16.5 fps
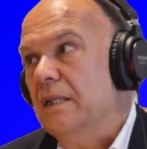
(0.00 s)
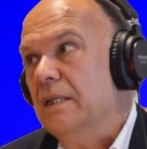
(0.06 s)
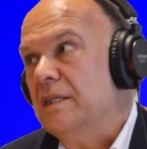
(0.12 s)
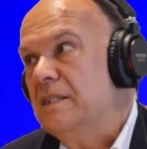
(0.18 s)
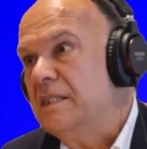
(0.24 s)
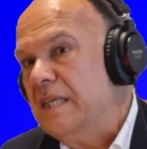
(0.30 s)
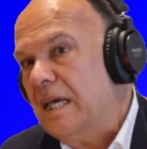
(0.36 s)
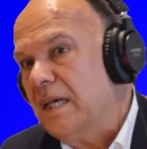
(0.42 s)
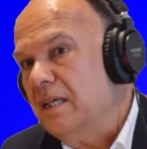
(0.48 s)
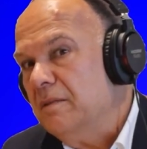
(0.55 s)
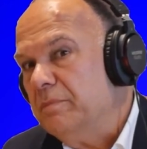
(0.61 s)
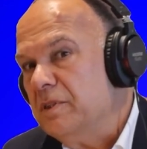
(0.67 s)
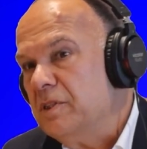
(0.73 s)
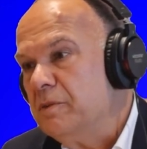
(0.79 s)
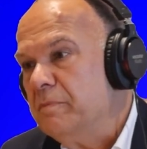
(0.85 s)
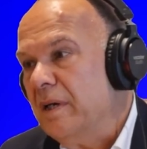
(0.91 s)
The
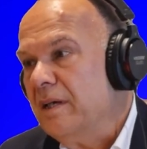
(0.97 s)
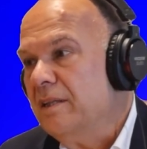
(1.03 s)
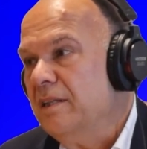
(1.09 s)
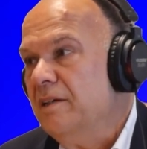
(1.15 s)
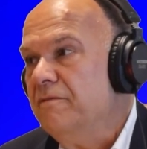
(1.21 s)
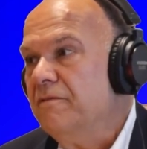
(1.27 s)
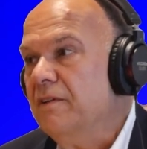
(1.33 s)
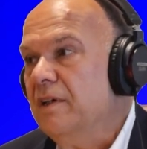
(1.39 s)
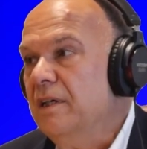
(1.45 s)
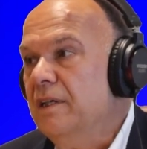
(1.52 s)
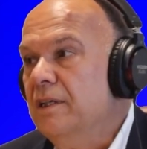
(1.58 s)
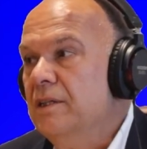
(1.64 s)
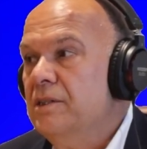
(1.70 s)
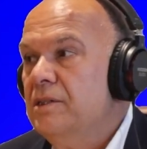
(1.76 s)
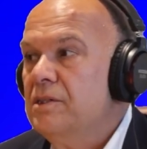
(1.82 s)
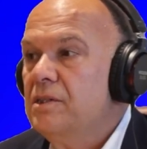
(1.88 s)
second perspective
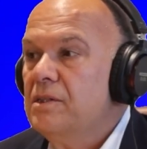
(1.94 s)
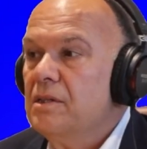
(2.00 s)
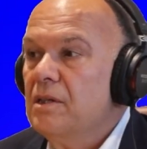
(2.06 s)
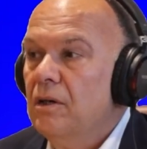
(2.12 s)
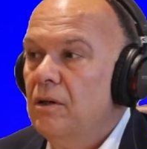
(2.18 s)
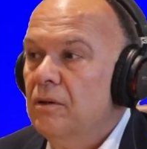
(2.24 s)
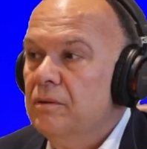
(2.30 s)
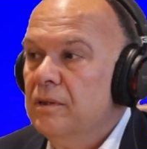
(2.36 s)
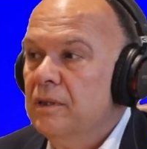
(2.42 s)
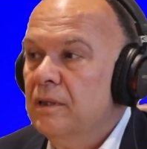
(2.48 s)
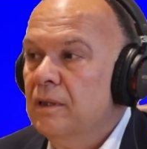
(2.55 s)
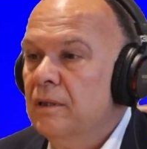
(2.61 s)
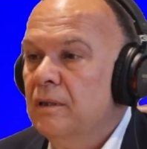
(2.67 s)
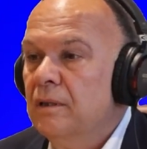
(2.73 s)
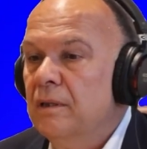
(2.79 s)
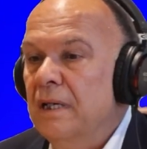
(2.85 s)
is on
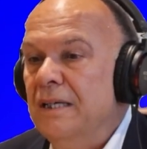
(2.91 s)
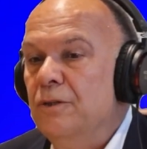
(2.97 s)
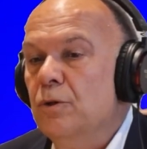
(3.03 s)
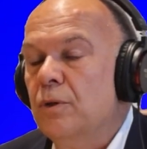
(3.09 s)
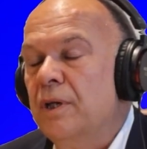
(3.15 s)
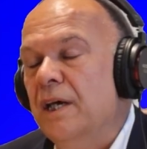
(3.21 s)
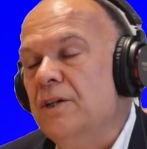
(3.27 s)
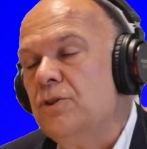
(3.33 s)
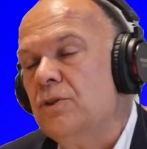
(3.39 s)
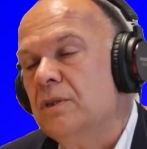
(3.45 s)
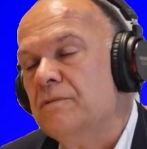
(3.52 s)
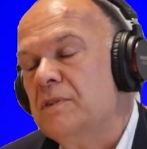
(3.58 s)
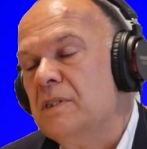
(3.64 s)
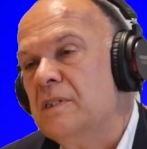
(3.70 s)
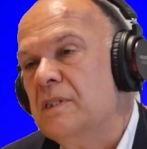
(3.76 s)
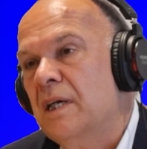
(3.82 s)
the education
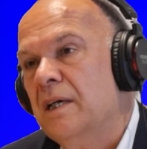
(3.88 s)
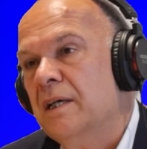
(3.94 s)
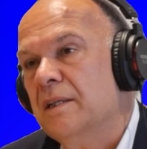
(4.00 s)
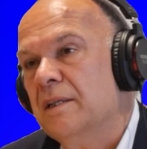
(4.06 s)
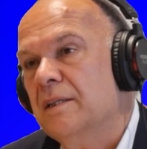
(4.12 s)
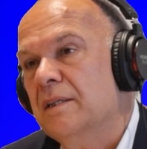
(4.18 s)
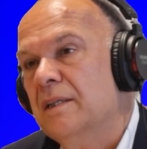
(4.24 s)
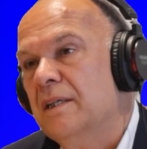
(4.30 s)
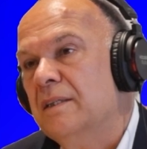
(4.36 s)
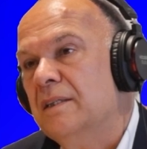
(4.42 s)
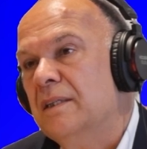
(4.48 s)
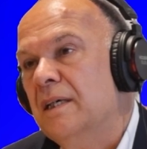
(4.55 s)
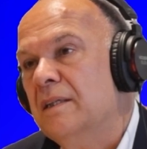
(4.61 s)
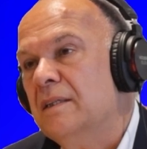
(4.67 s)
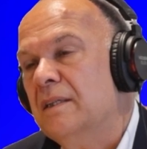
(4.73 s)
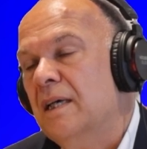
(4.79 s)
of society,
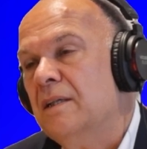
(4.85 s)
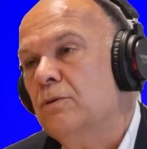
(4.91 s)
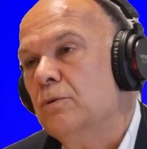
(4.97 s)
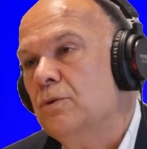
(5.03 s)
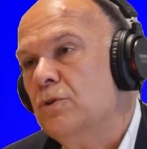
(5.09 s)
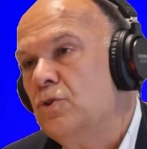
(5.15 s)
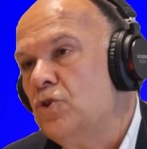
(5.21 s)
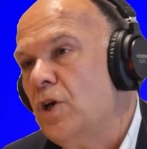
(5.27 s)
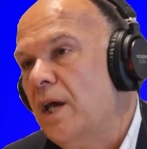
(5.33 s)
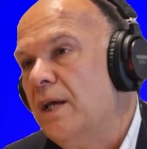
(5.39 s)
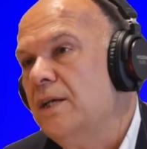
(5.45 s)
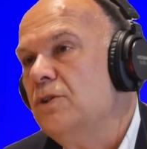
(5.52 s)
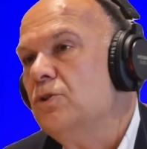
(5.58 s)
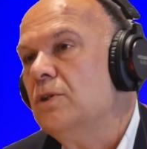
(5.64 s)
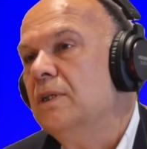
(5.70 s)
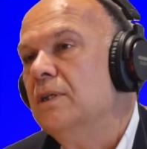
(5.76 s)
that to
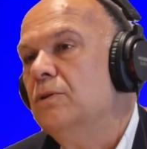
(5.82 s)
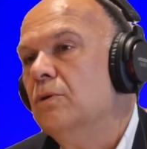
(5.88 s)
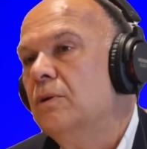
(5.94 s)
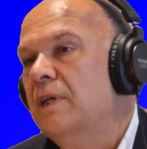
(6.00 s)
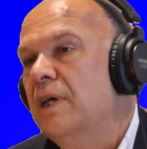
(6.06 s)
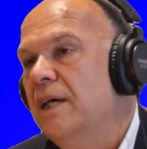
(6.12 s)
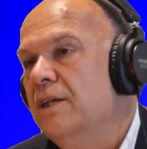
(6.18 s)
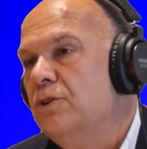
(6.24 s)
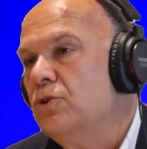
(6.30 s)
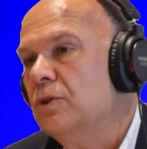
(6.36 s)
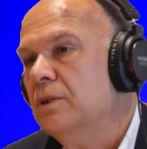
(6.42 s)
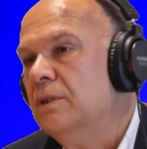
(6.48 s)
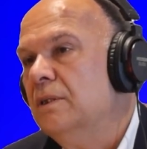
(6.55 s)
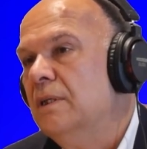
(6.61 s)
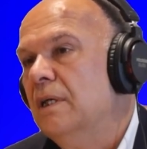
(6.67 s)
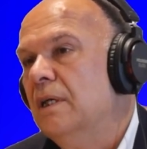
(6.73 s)
change the
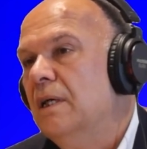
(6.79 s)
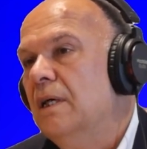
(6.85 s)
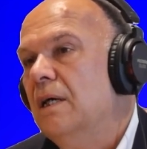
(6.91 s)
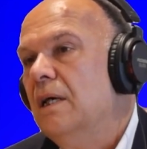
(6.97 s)
education